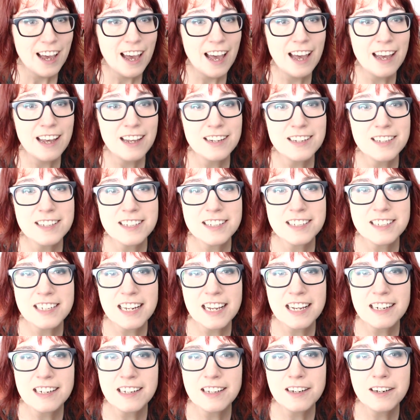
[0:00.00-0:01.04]
and
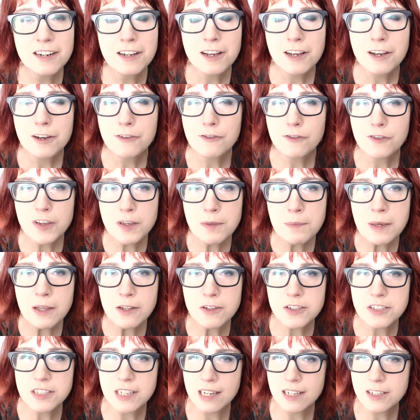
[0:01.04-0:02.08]
stated
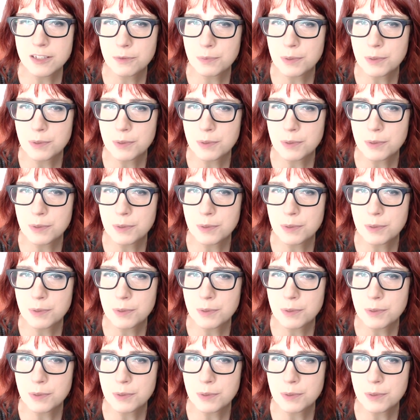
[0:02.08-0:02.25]
females tend